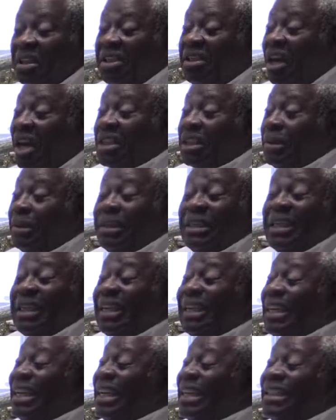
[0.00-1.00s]
It
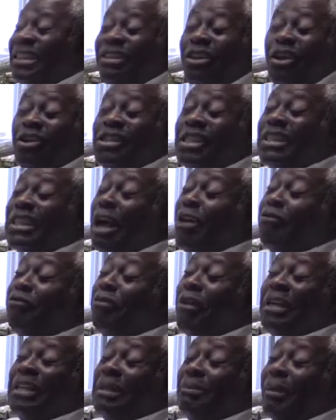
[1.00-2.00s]
doesn't
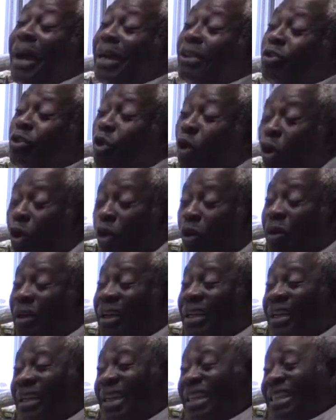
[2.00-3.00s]
affect him at all.
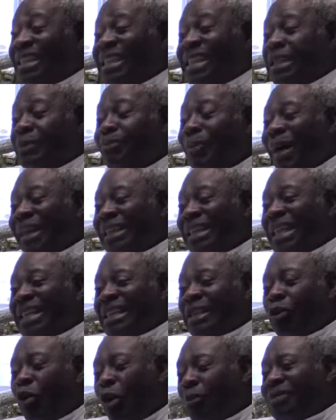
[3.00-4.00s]
It's in his
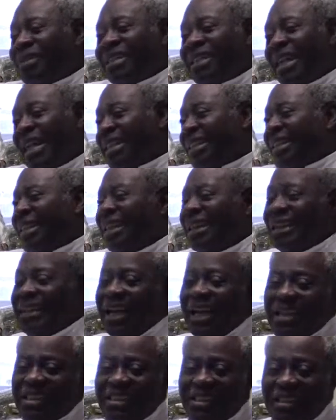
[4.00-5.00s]
majesty upstairs.
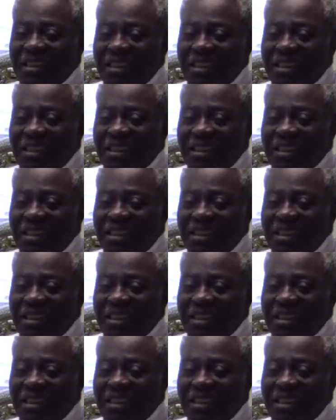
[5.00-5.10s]
Yes.